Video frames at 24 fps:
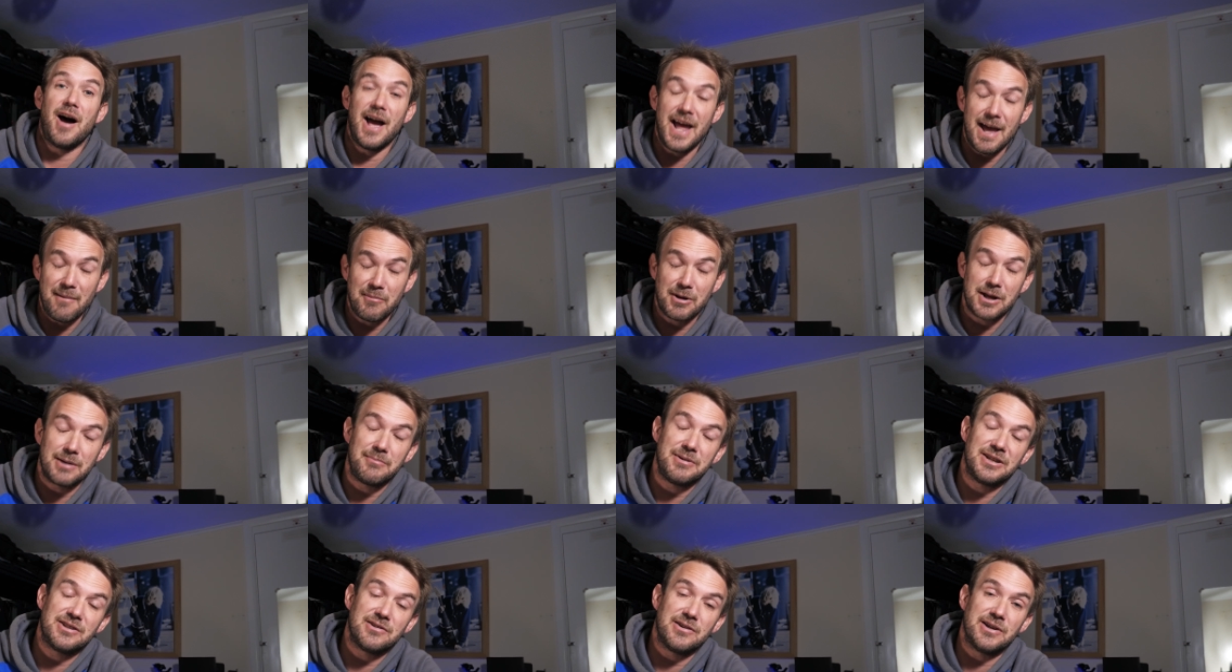I am
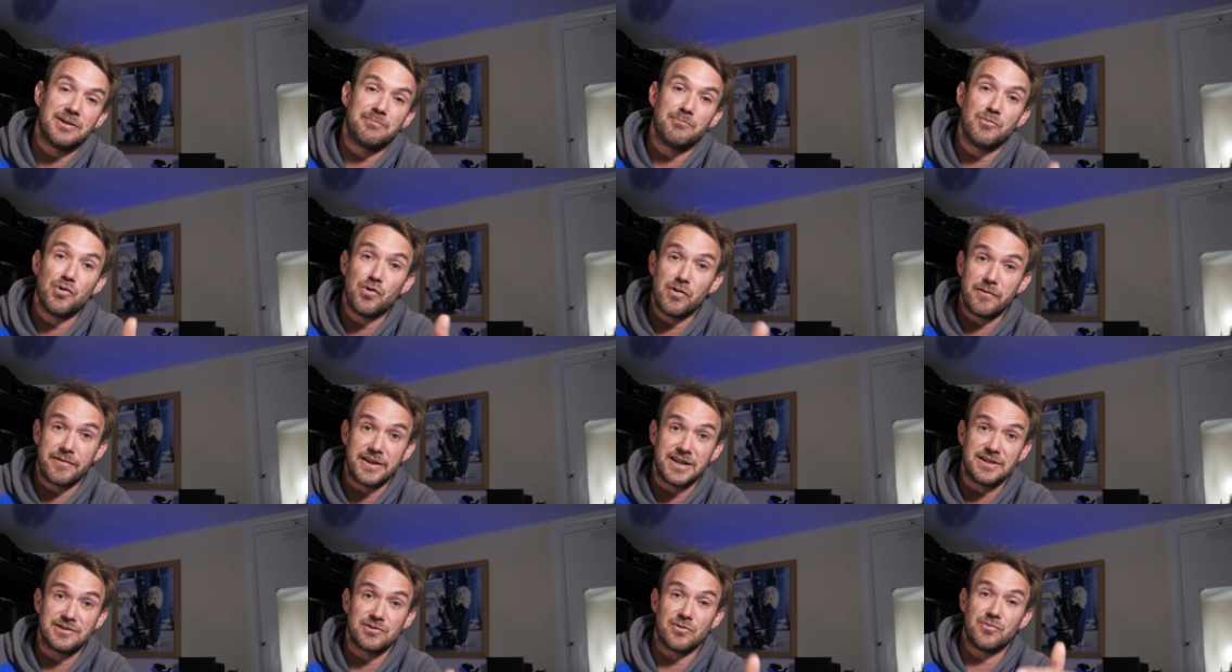going to be doing more
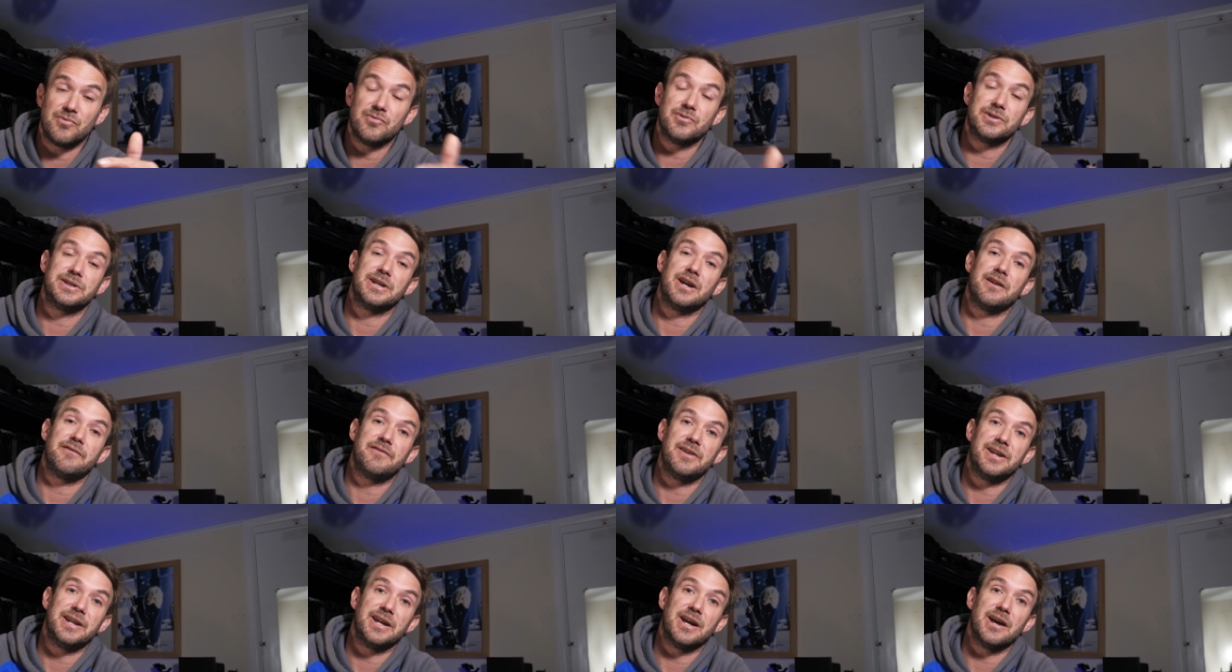of these audio
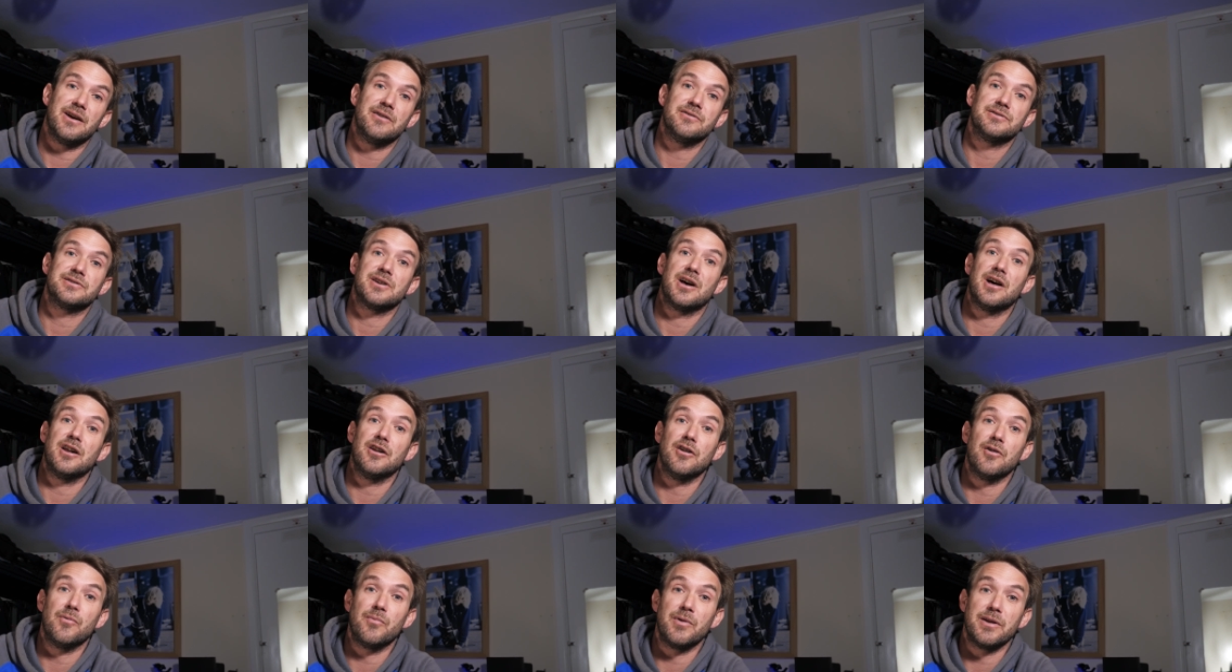videos
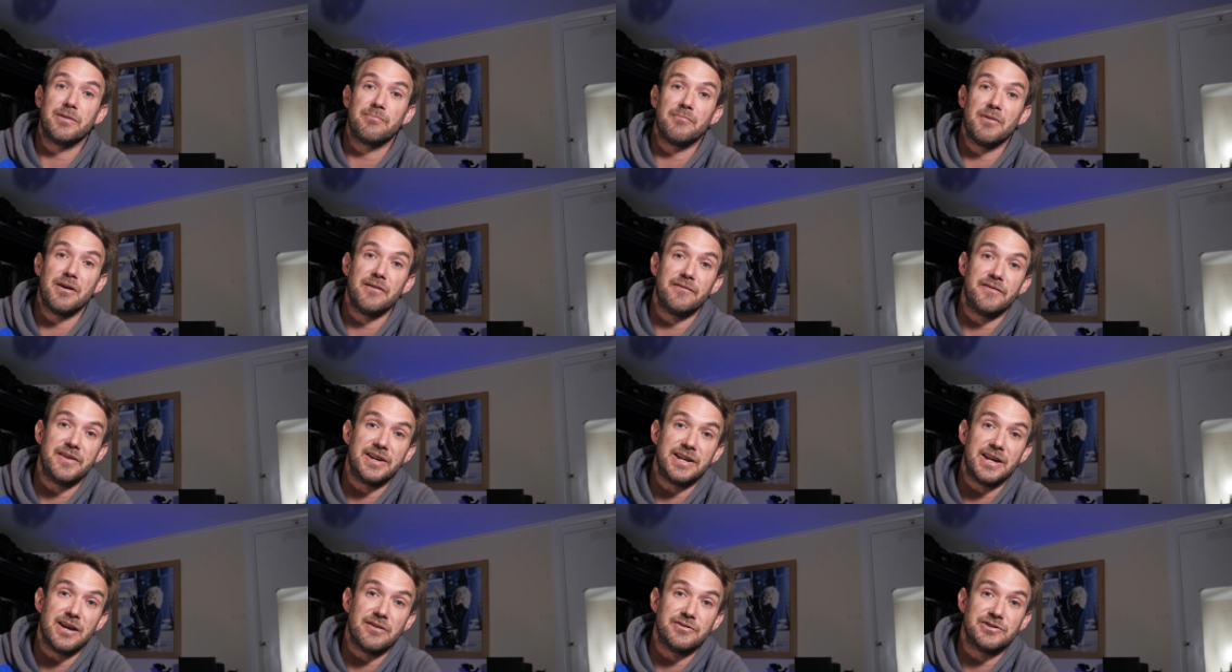along with my
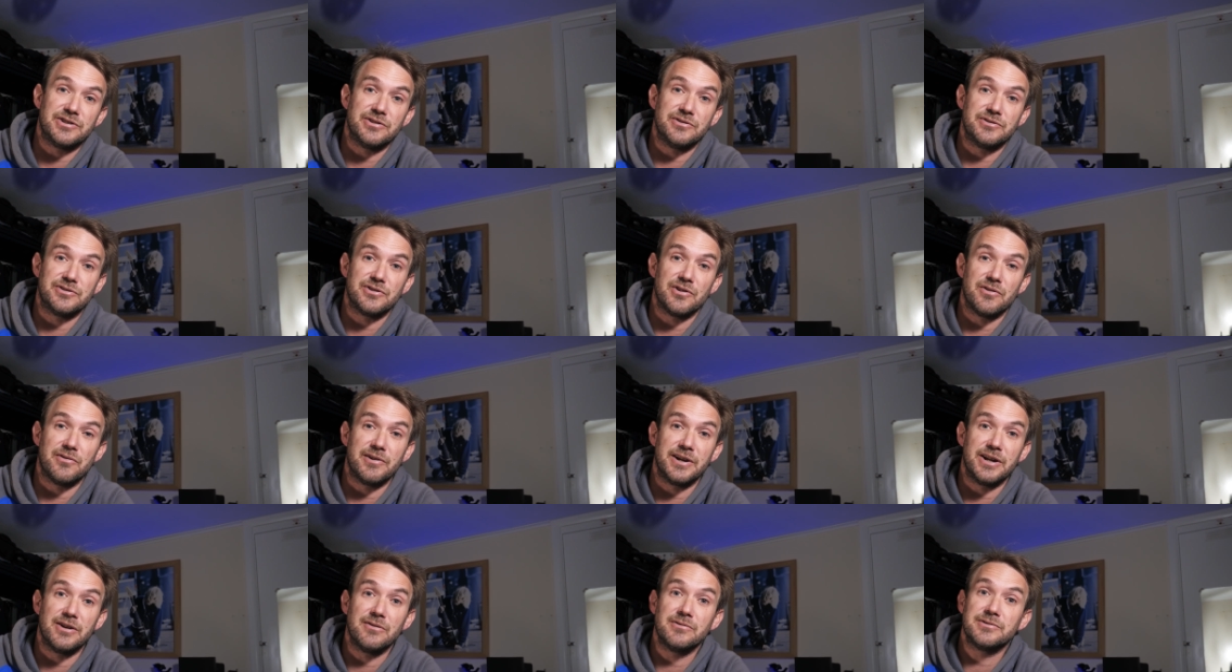video
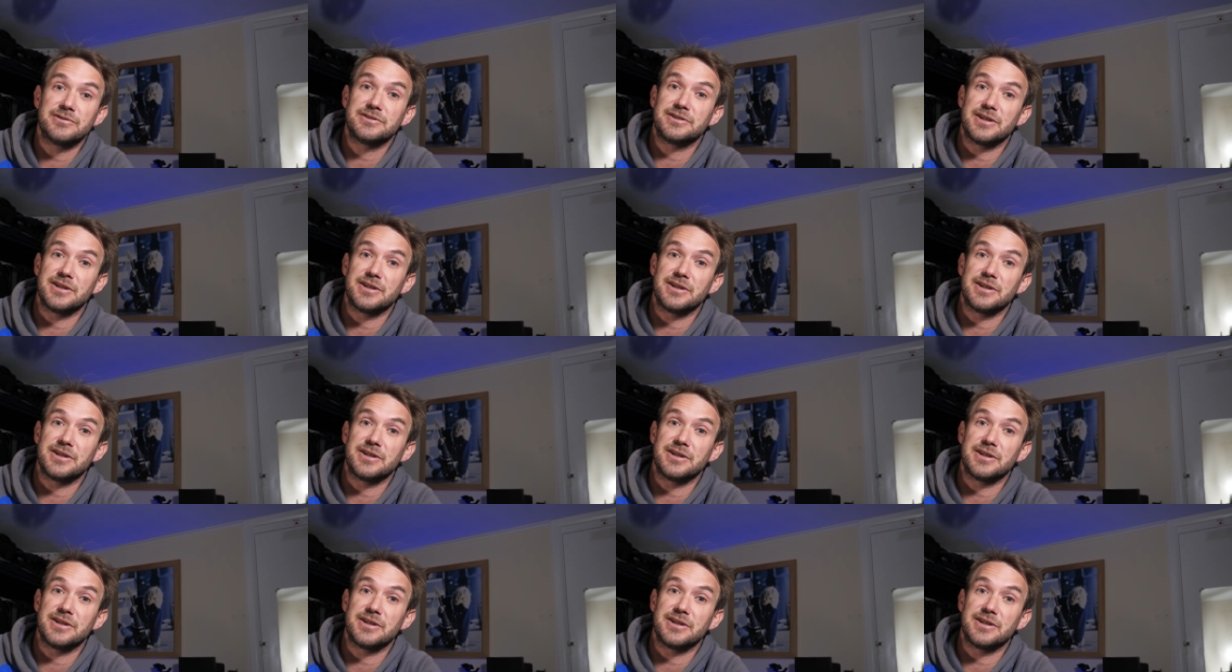tutorials.